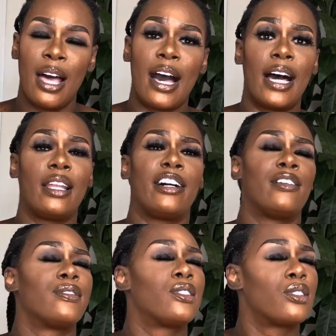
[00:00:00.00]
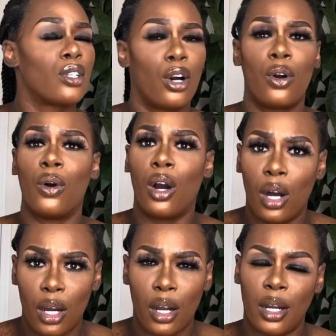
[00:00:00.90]
I love so
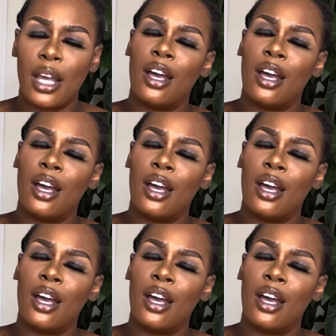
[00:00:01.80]
hard.